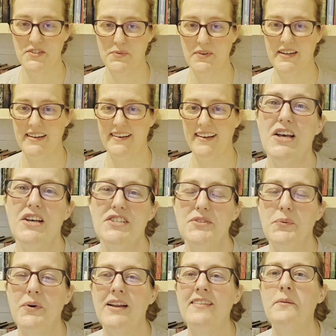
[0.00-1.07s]
one.
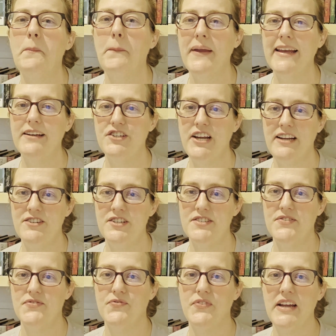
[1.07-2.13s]
So one of the big
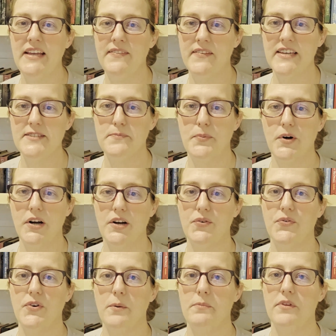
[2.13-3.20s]
changes in this book
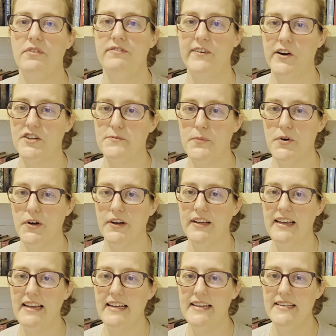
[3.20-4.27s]
from the first book
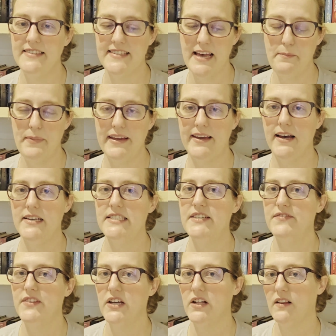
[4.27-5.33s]
is that because
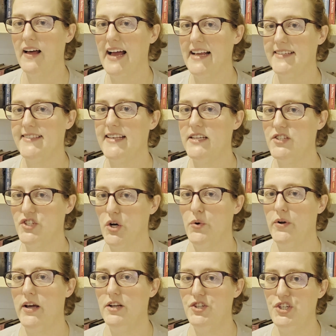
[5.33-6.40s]
of the class that
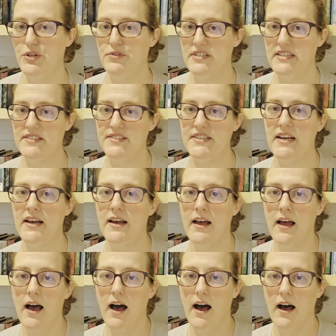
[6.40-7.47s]
Donut chooses,
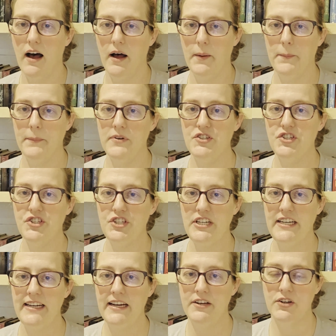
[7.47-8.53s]

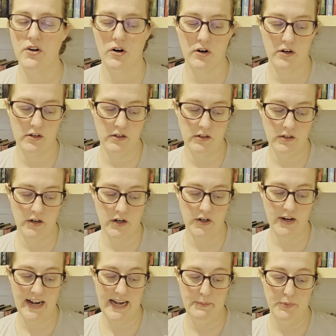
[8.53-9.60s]
she and Carl
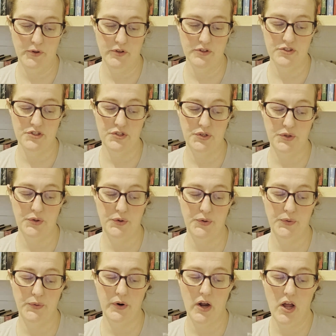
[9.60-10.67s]
are able
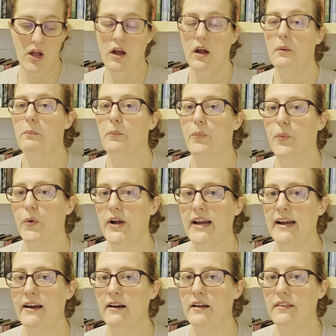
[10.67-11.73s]
to
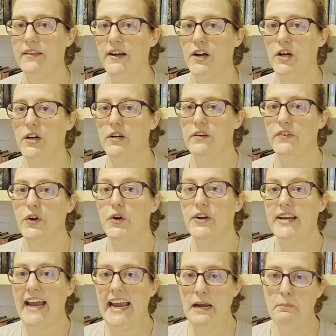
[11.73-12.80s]
bring their
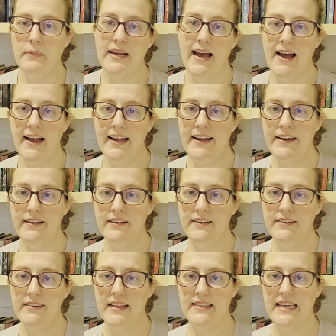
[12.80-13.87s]
game guide
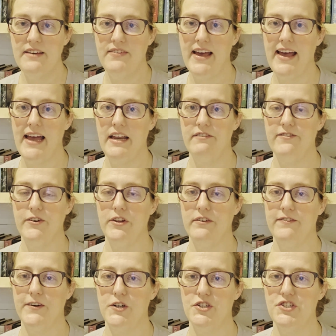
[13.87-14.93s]
that they've had for the
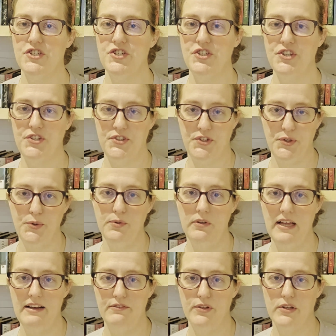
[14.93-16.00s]
first 2
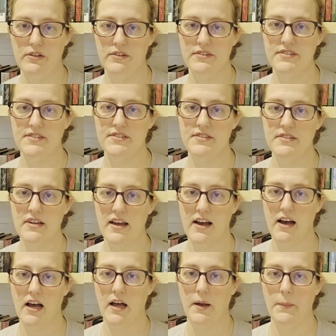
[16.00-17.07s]
levels
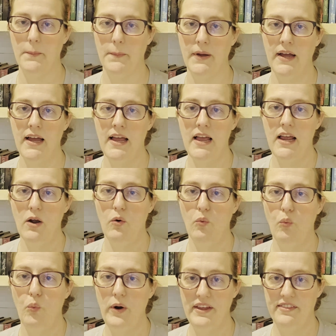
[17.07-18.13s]

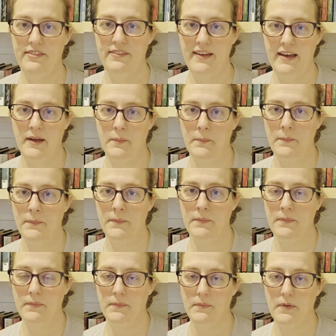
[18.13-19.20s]
with them
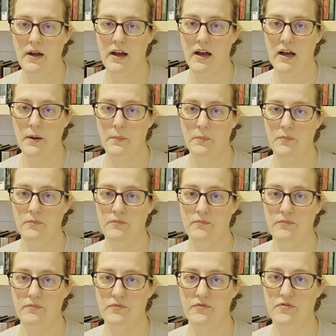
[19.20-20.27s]

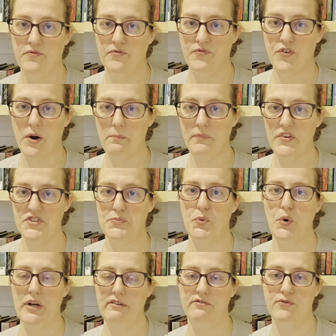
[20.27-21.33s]
from this
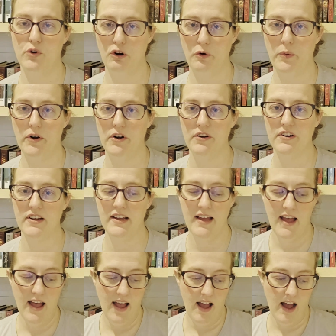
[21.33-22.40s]
point forward.
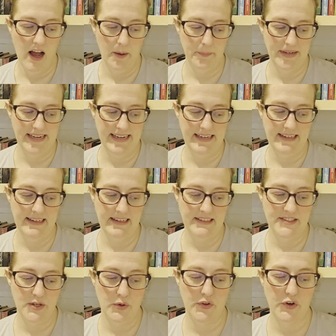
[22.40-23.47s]

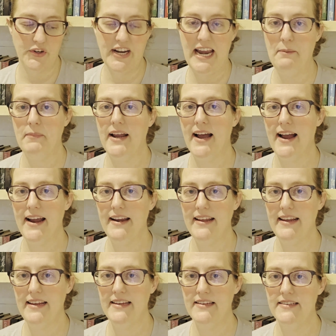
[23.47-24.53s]
So their game guide
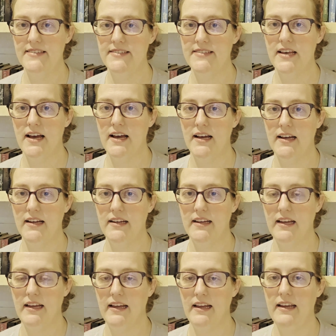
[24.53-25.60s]
is
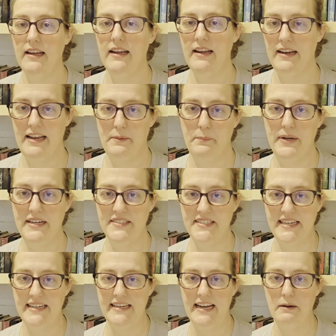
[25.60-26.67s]
an
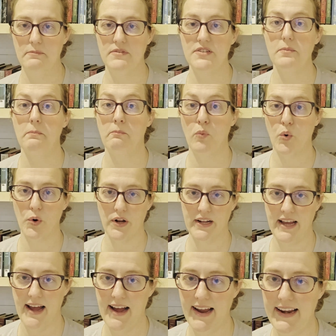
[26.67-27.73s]
NPC named
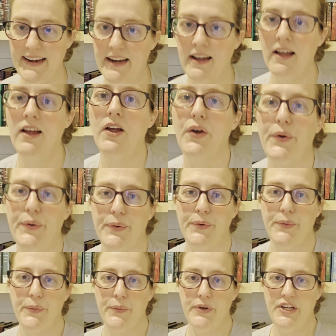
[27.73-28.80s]
Mordecai,
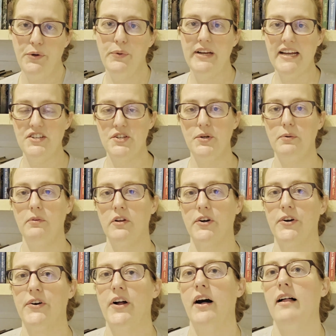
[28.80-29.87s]
who you get to
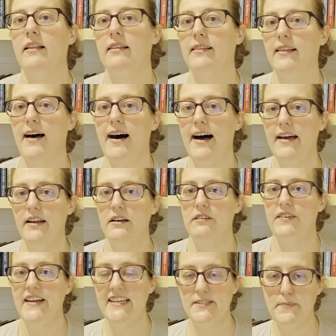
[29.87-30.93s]
learn a lot of
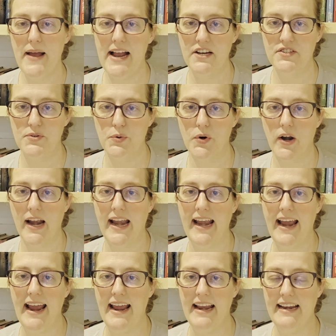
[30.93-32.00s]
his
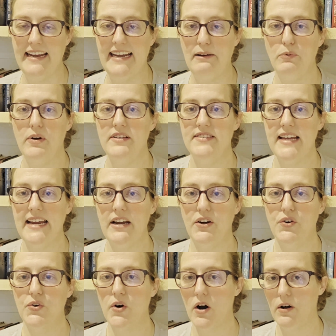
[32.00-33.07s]
backstory, and he was a
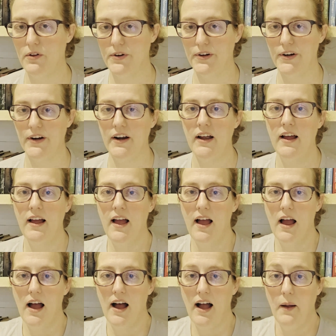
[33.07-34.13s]
crawler
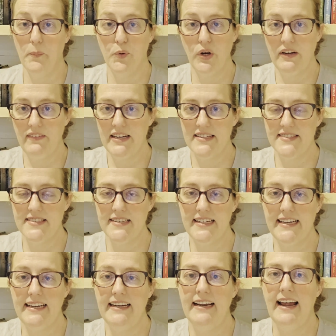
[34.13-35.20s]

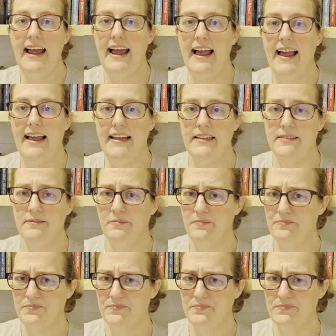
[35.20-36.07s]
previously, and